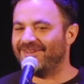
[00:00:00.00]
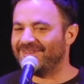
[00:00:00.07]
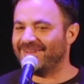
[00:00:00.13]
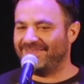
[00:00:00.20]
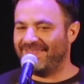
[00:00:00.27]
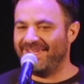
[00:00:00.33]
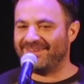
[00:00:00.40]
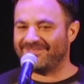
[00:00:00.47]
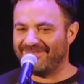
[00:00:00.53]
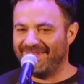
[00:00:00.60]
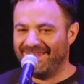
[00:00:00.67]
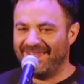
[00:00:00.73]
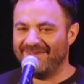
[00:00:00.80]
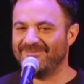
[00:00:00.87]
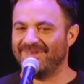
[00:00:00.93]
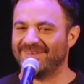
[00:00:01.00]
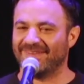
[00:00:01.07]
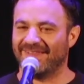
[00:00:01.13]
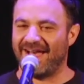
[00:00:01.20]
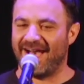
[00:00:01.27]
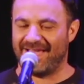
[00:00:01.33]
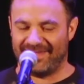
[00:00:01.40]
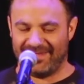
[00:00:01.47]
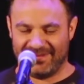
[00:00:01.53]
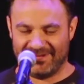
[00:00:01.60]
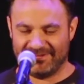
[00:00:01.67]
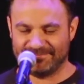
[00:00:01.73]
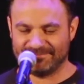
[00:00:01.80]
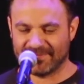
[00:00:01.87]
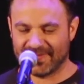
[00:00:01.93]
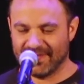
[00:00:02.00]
I was like, "Thanks, man. That means a lot, you know?"